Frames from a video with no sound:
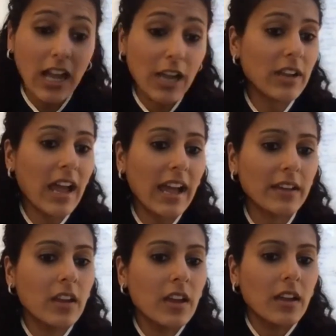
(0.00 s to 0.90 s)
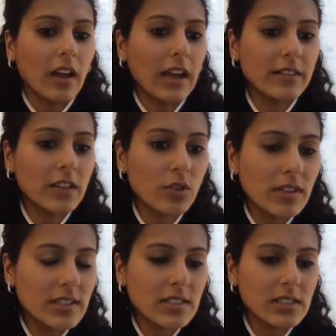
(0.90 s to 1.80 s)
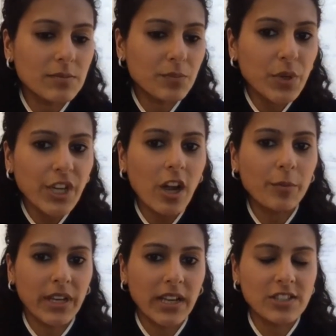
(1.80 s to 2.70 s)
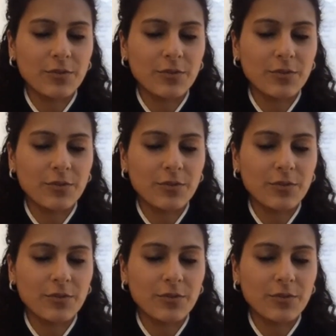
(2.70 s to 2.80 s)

I would add I think your list is pretty comprehensive,